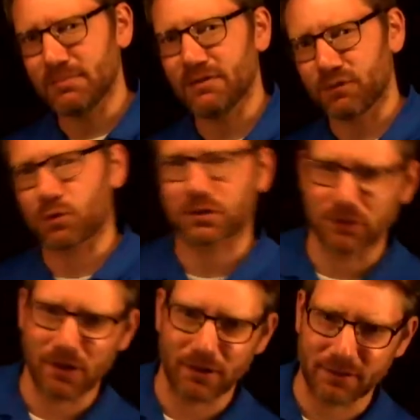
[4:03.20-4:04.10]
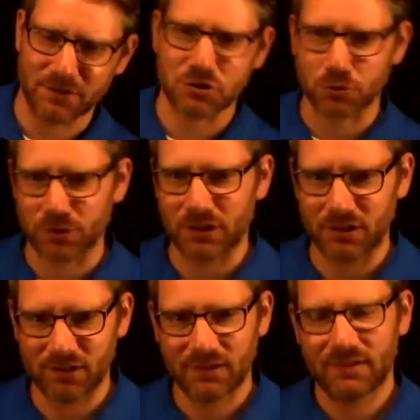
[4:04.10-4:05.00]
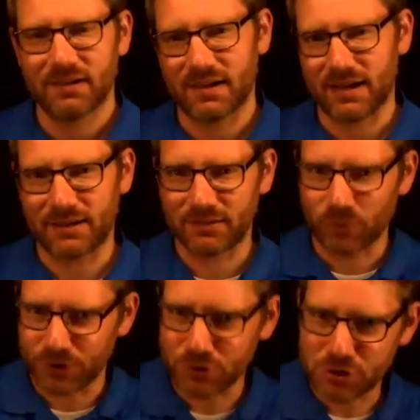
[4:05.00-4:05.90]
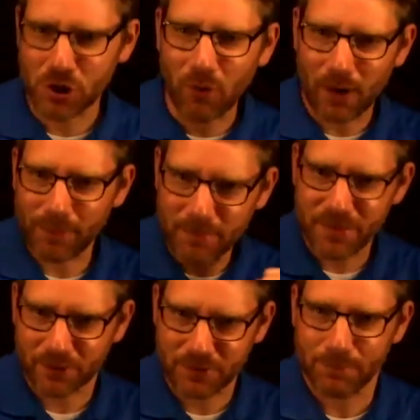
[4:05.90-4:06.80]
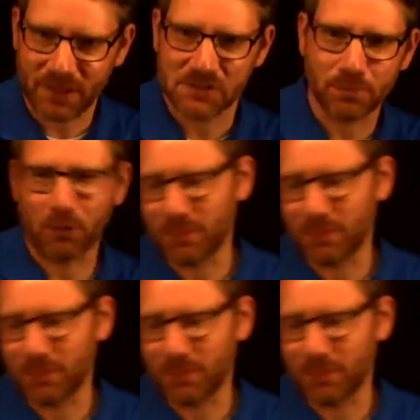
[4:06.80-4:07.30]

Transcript: me at 4 o'clock at the tree. And when you show up, I'm there with a baseball